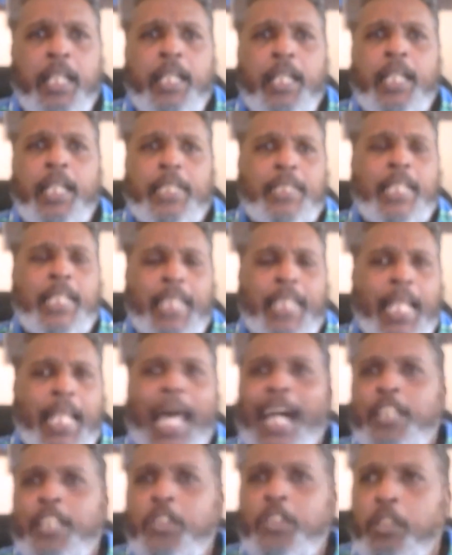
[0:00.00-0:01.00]
it's like that
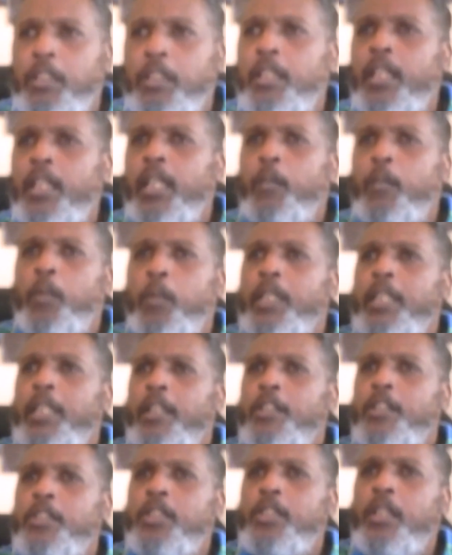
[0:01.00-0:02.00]
Asher when
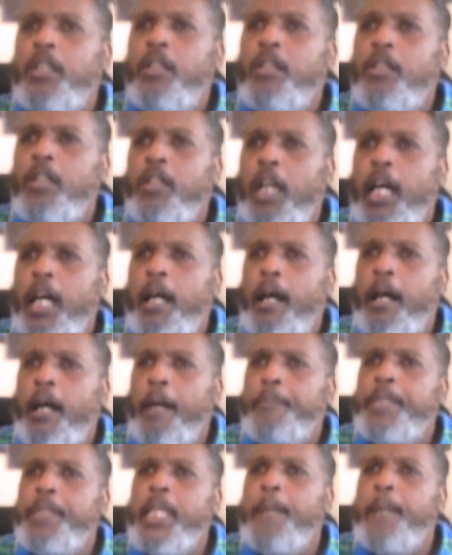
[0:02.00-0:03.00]
there's uh,
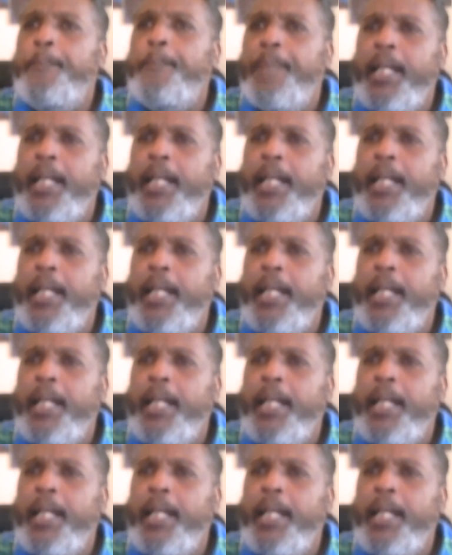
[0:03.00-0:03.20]
the,